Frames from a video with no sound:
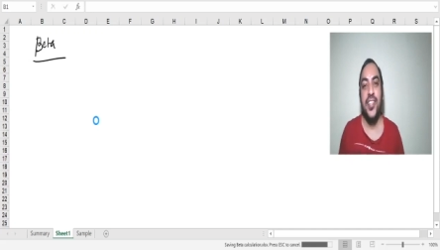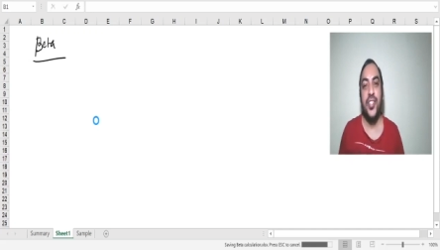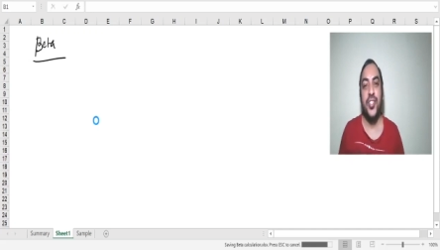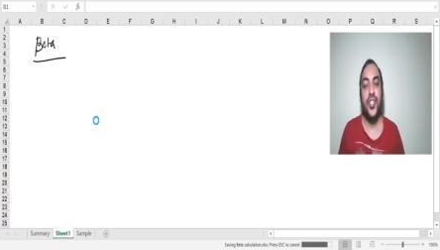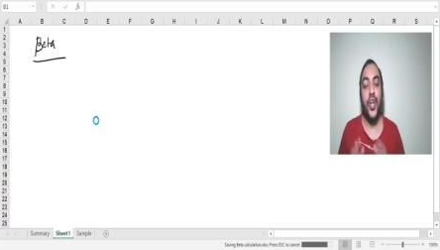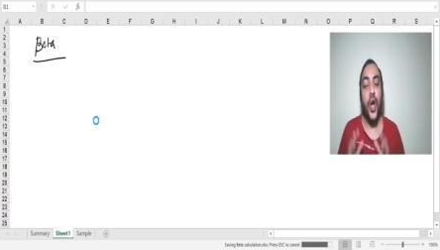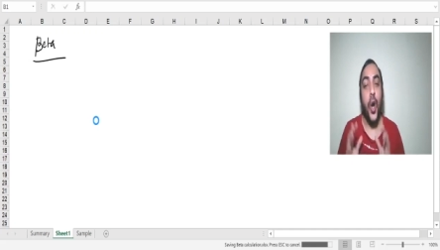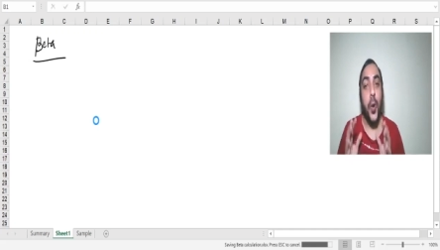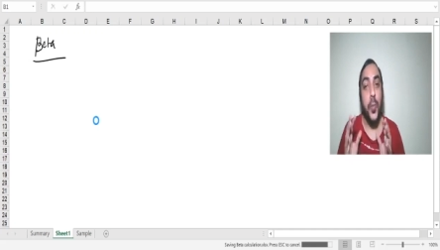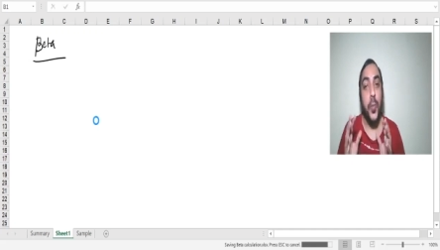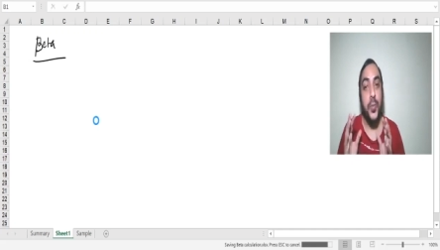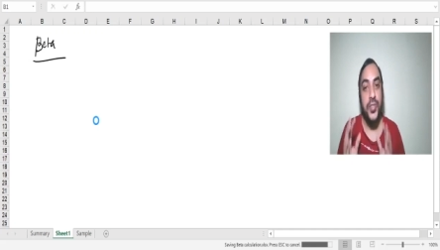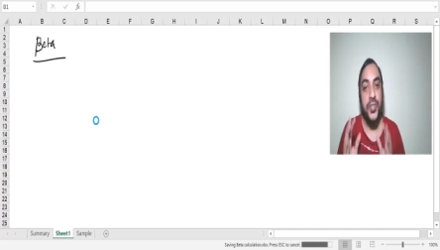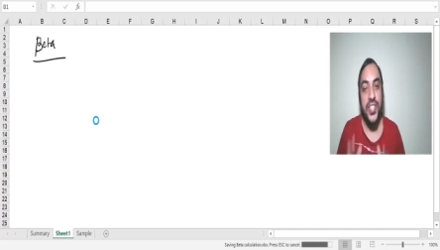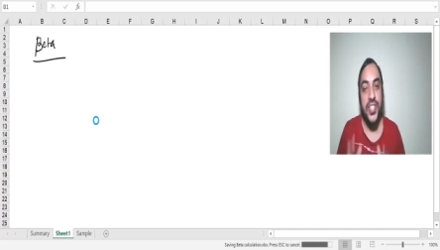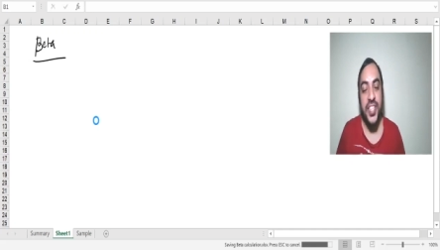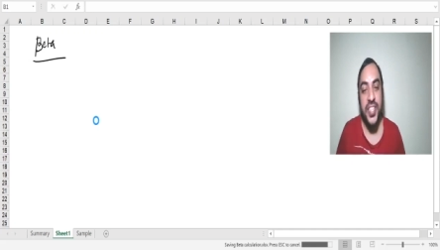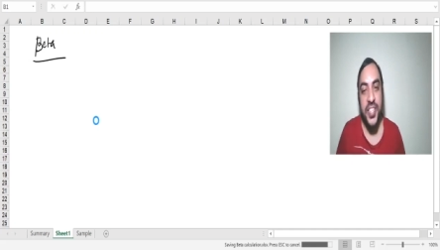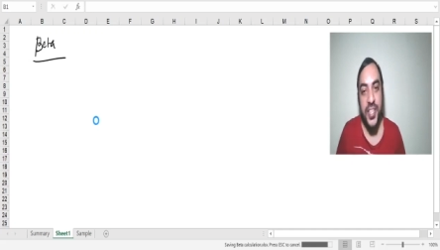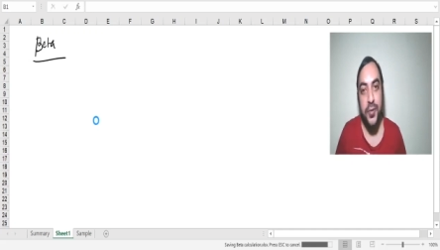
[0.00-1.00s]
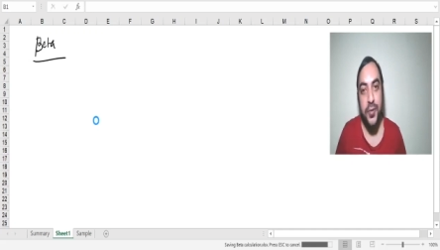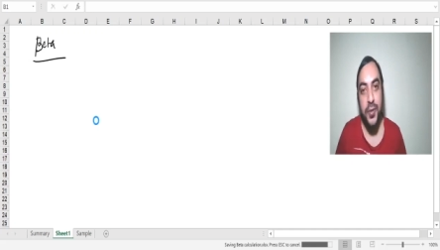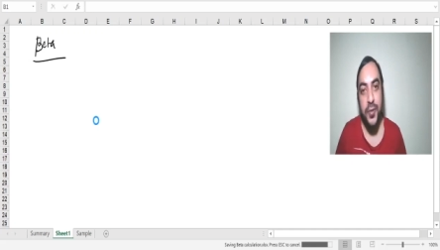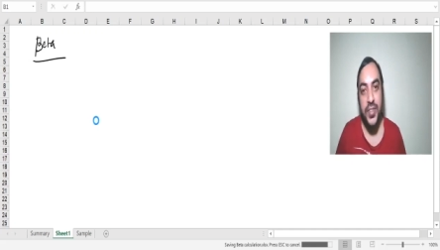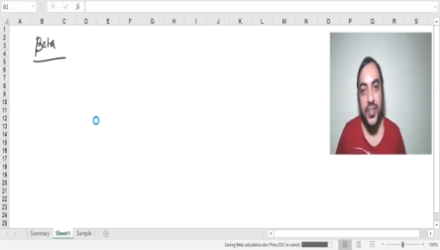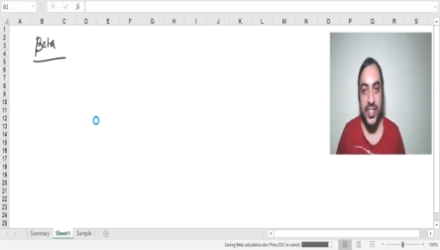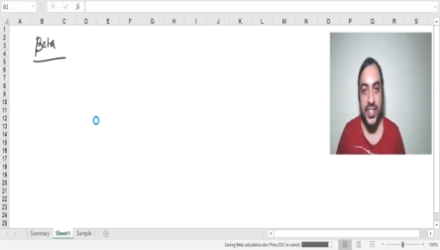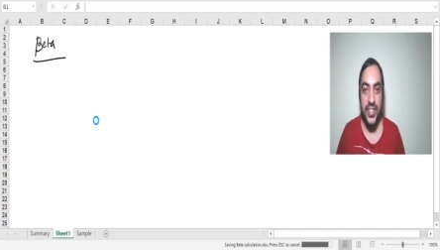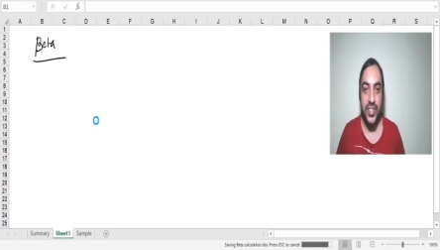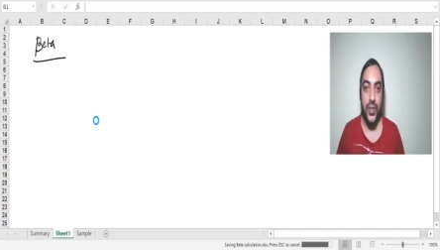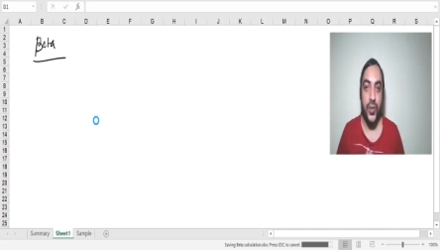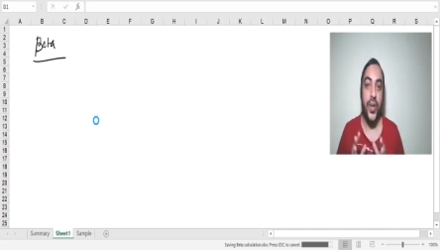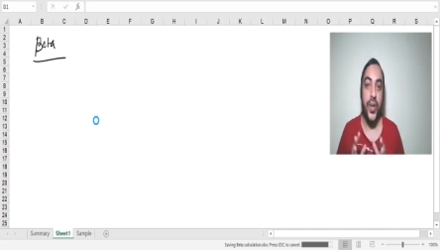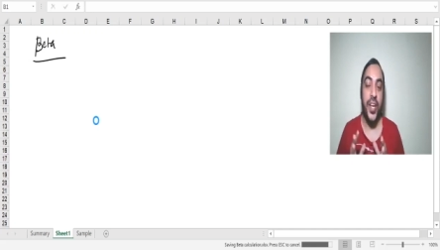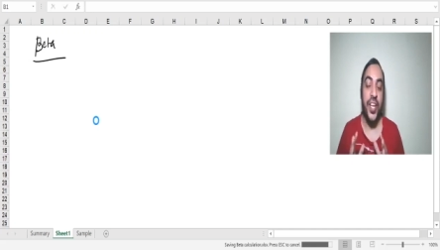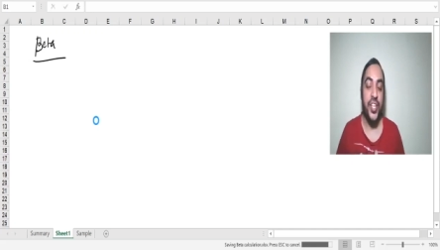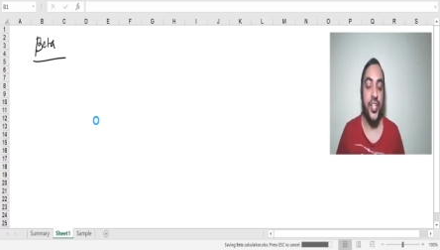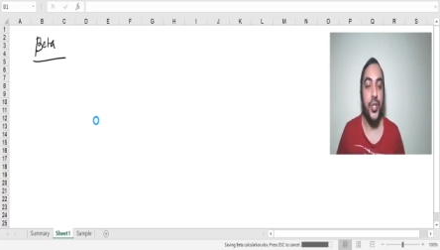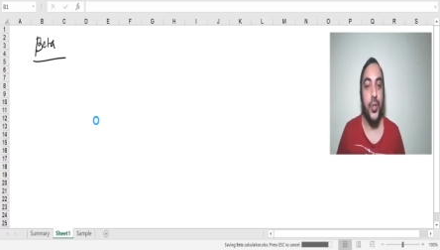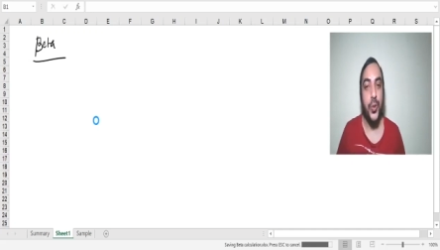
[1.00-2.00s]
The objective of this
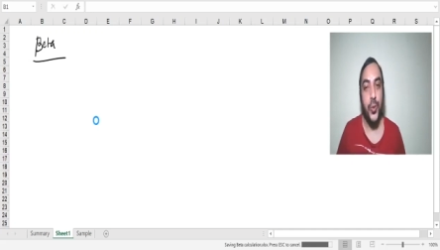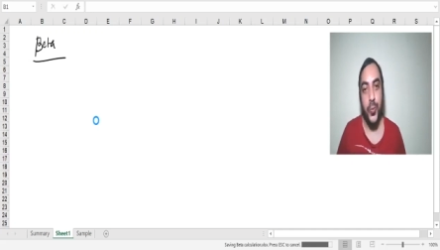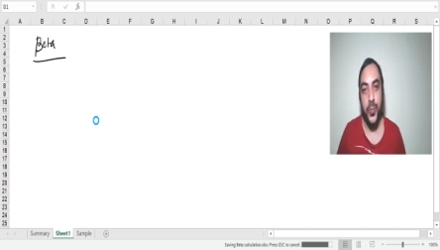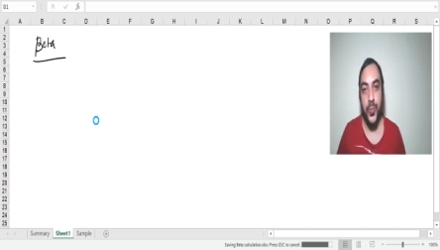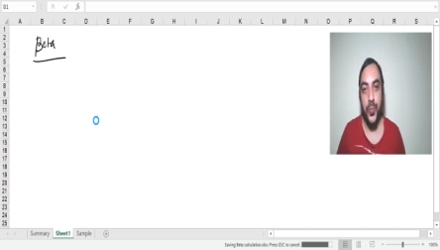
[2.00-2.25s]
video